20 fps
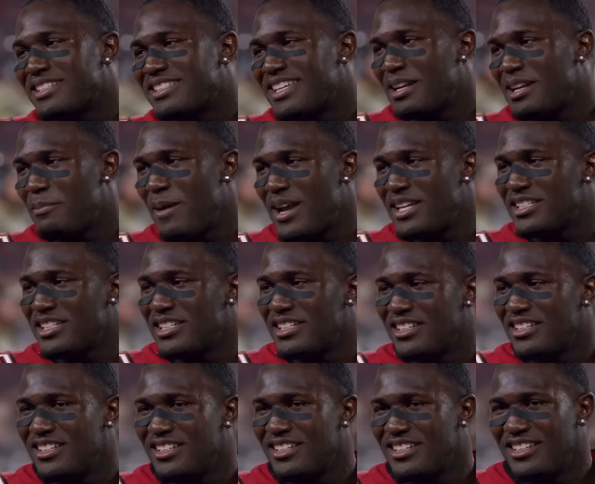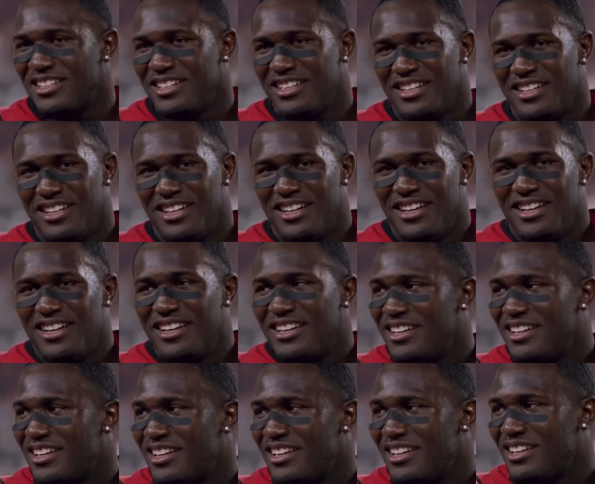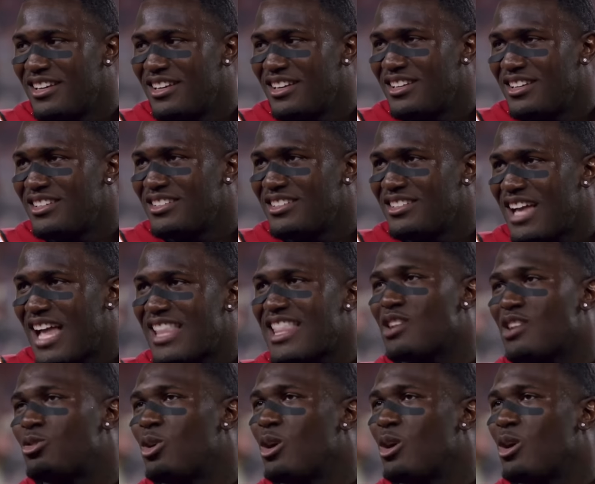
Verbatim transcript: The guy's 26 years old. Uh, to me,